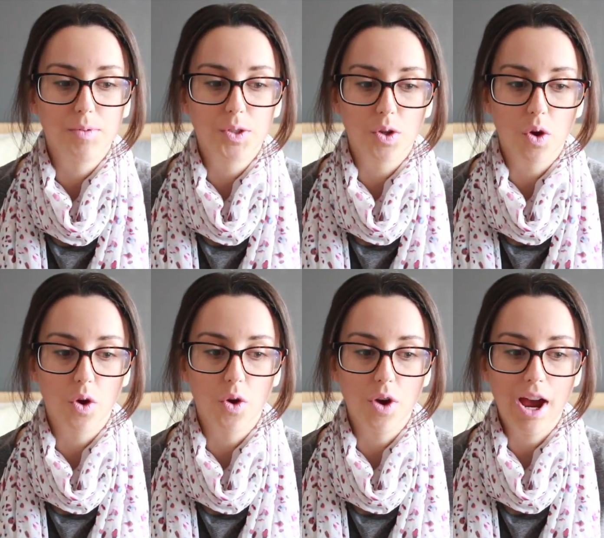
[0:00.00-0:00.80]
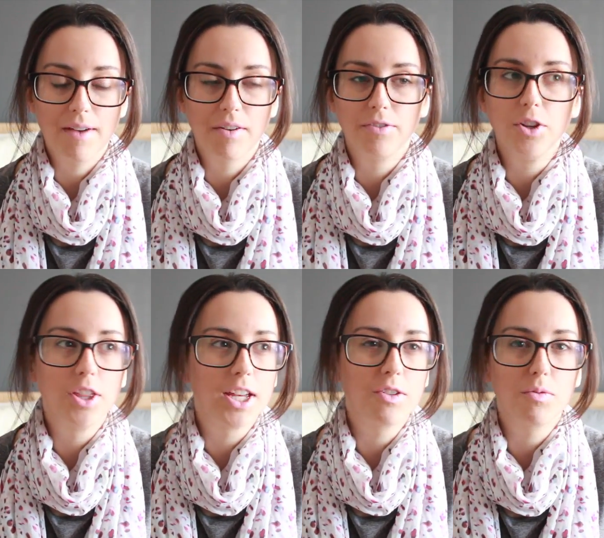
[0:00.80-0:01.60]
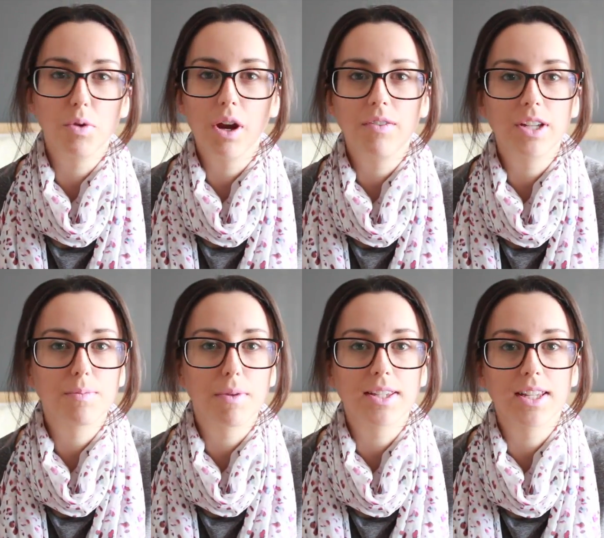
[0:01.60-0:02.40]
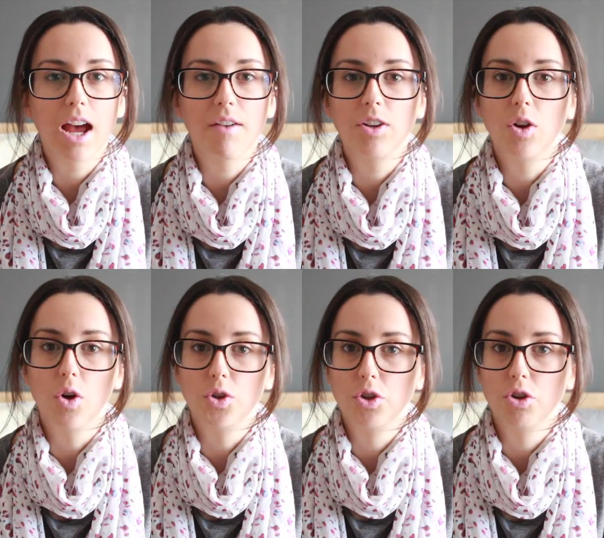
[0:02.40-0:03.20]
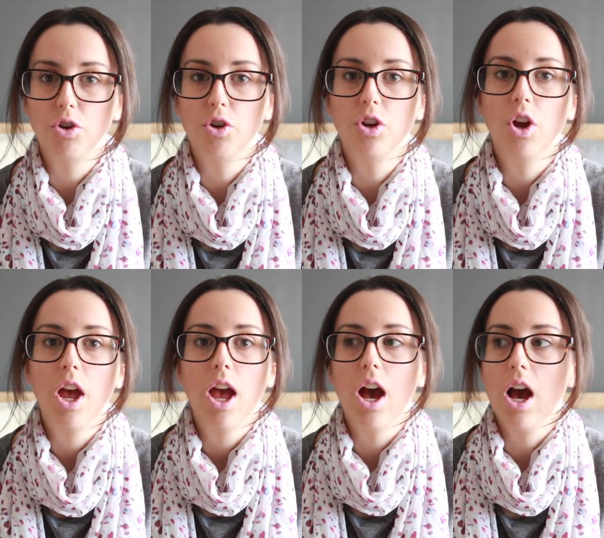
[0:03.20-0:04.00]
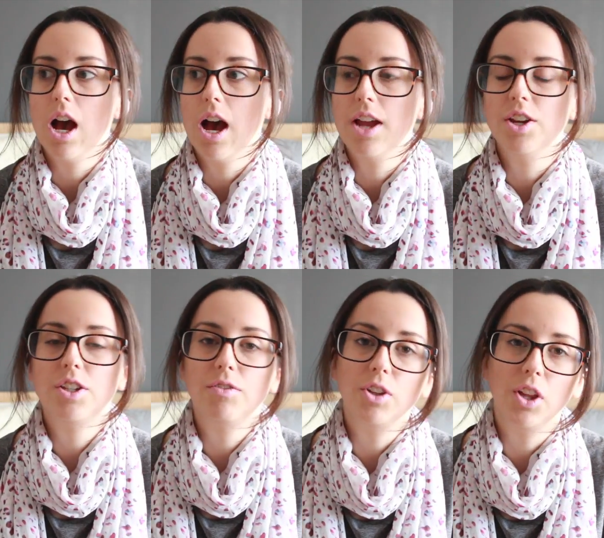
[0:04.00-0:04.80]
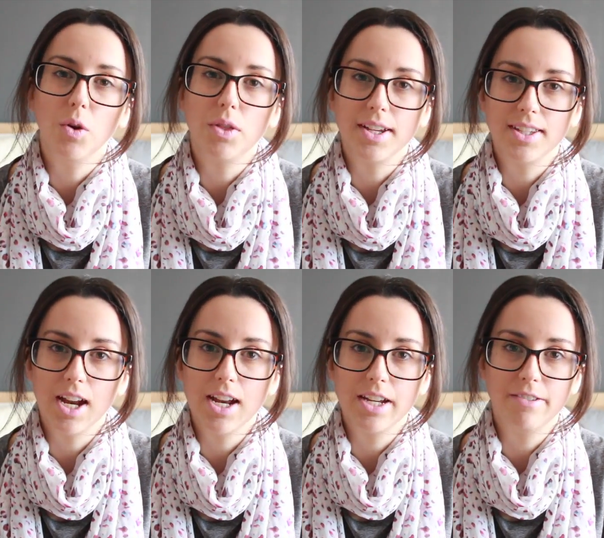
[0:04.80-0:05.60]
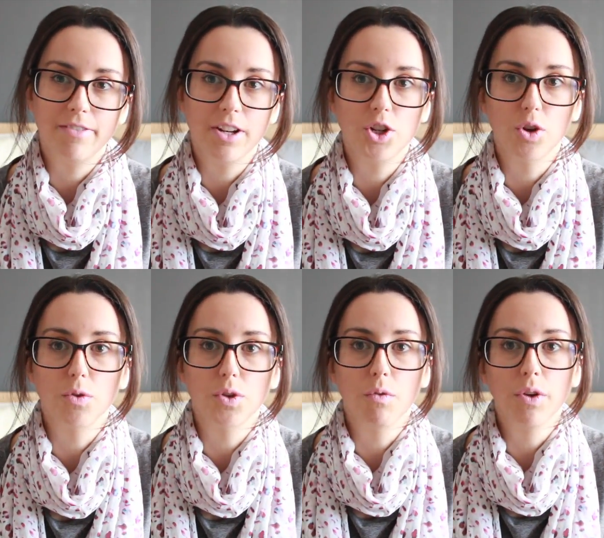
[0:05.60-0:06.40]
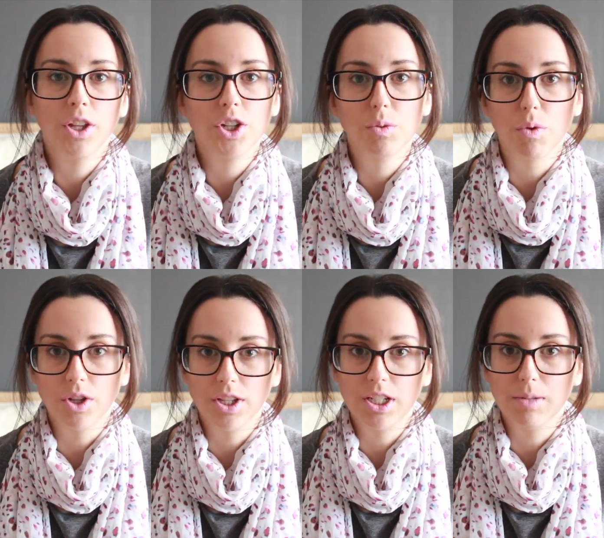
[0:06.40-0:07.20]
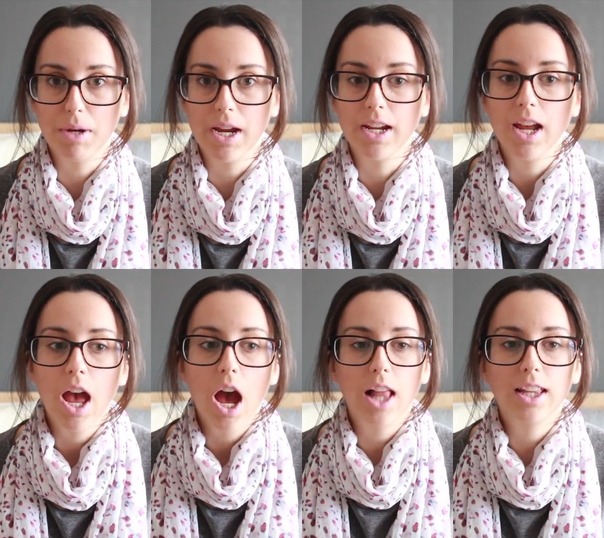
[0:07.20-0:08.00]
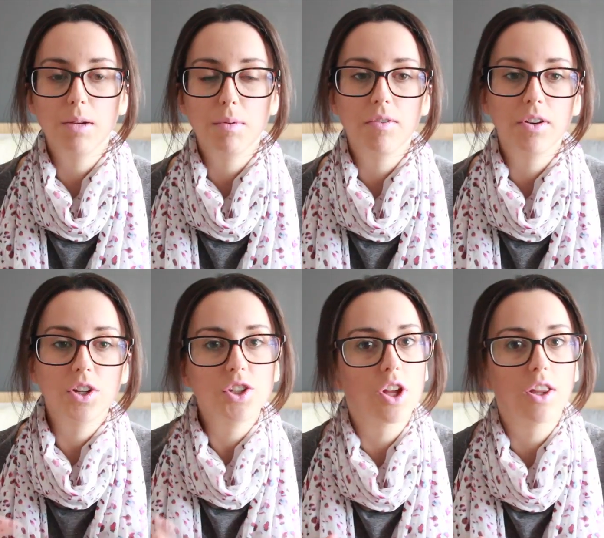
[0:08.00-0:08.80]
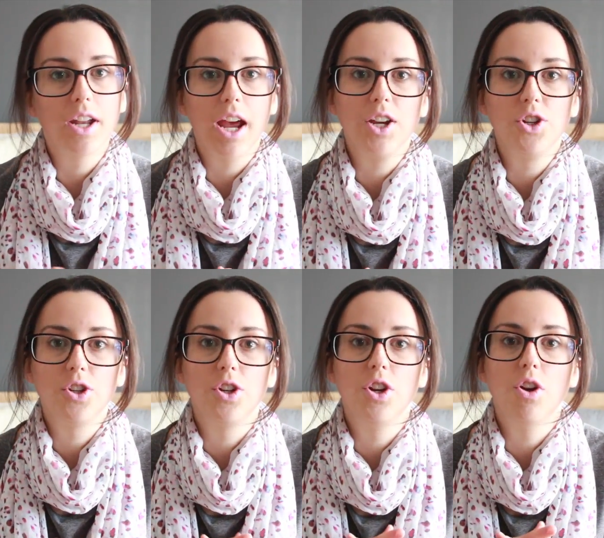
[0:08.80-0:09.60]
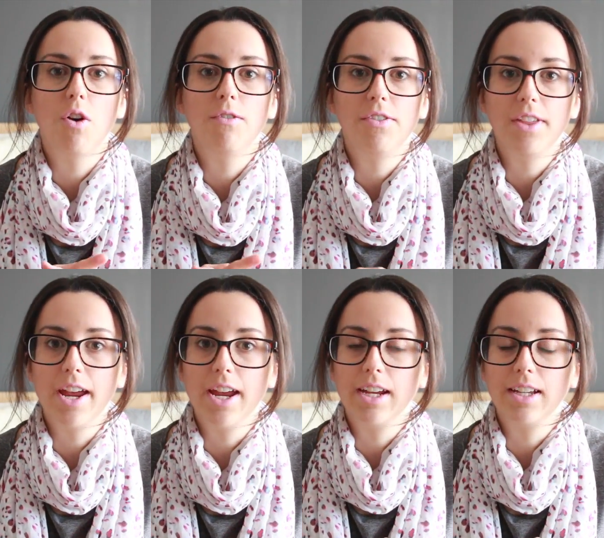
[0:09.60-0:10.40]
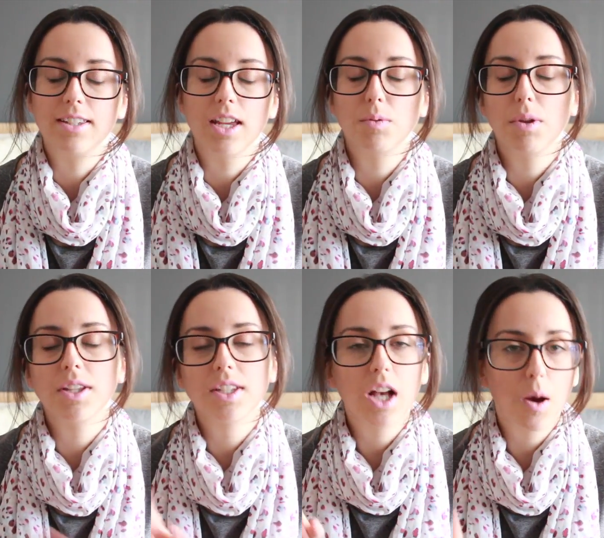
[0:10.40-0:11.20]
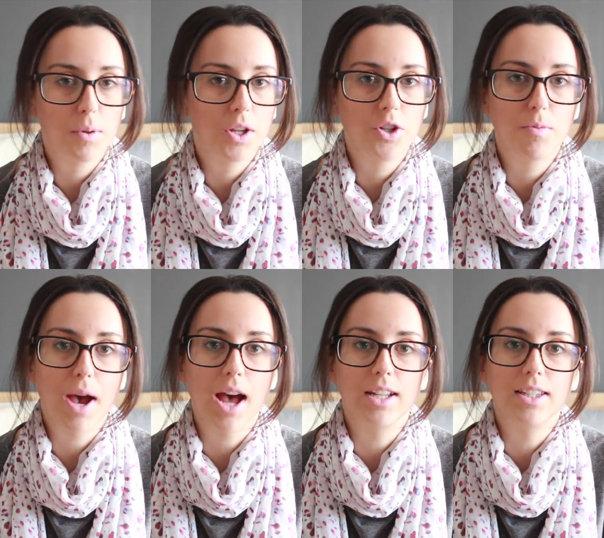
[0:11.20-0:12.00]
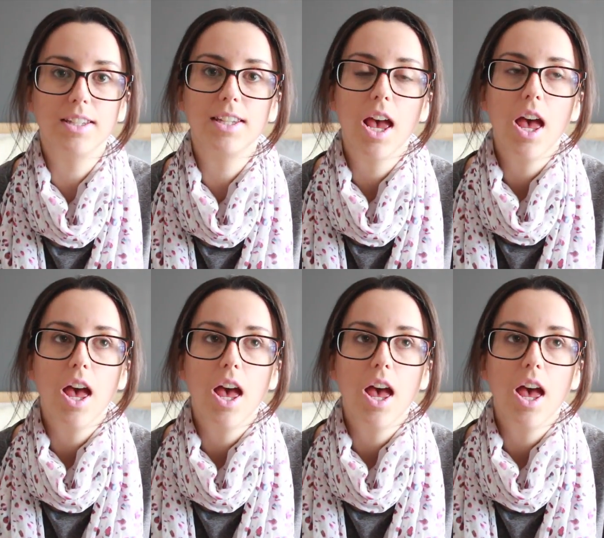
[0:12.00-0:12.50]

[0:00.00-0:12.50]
So I have a few things from previous months that I haven't got to. And just a few little things that I need to finish off. So I really just want this to be a little bit of a consolidation of things, as well as a couple of new patterns,